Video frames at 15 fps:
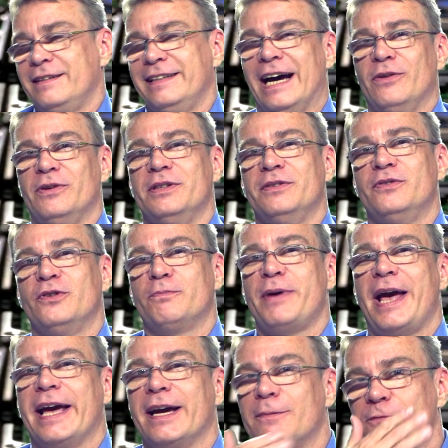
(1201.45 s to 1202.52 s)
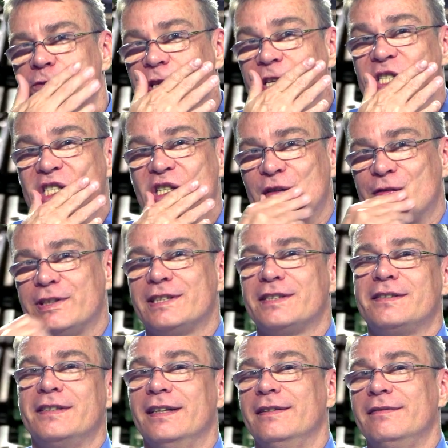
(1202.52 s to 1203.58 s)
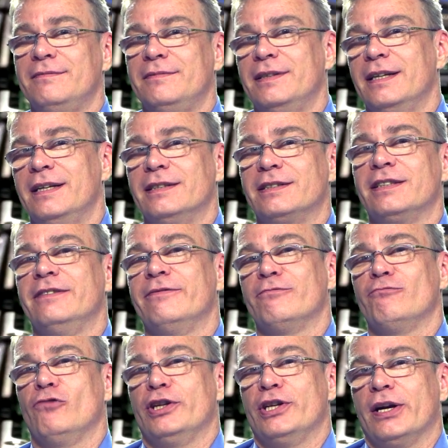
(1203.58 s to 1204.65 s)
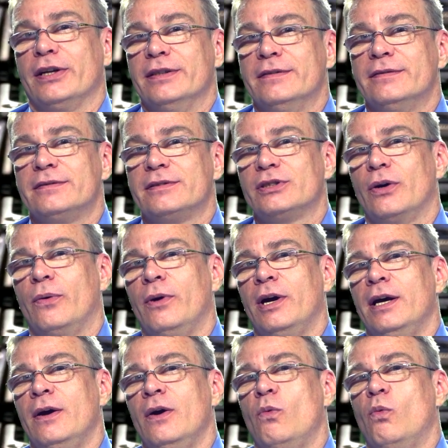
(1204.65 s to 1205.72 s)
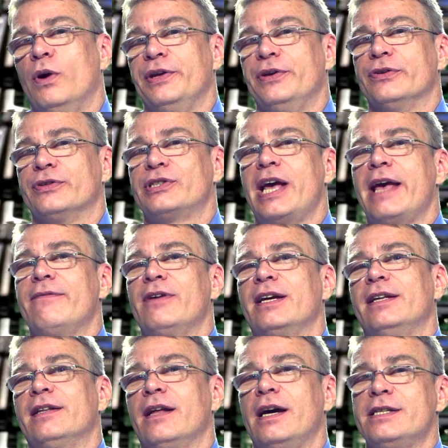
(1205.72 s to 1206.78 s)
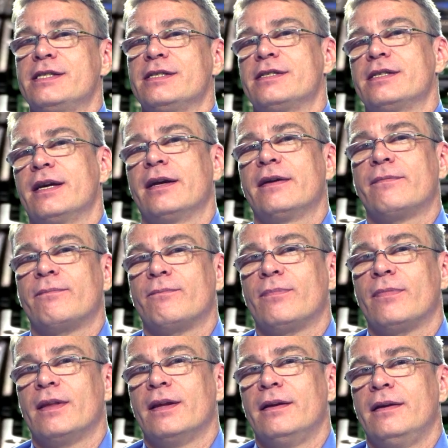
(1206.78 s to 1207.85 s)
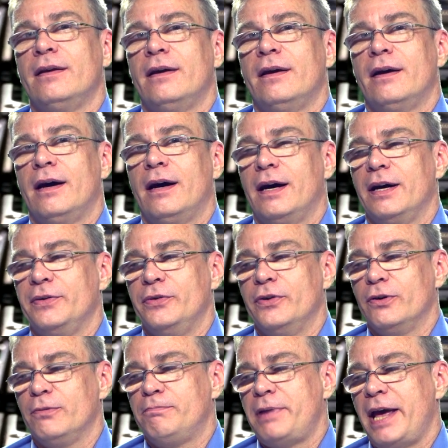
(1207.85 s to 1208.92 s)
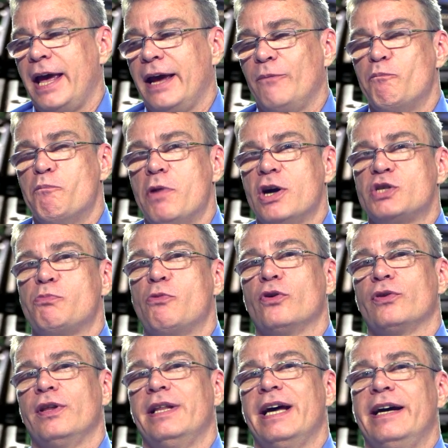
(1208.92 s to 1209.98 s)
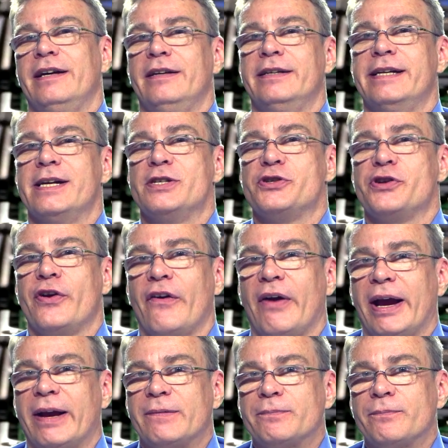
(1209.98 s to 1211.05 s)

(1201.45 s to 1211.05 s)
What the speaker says: Now they're paying him for this service that isn't even redundant. So what you're saving in licensing, you're paying much more than that in engineering.